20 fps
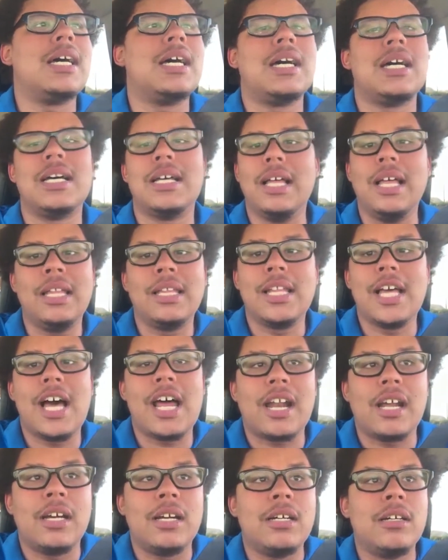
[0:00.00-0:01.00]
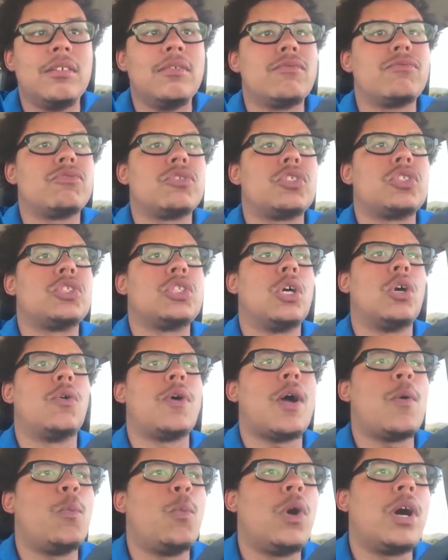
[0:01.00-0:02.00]
uh, a lot of, so
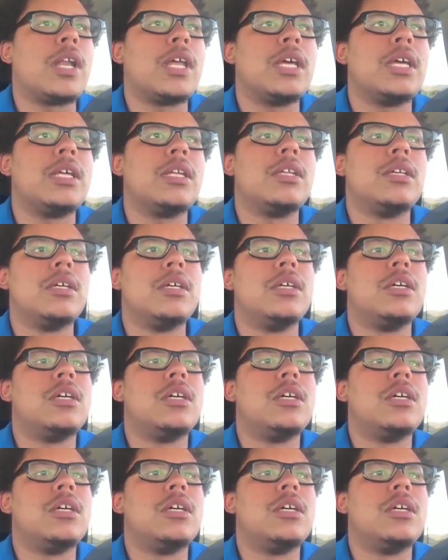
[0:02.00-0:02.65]
I wanted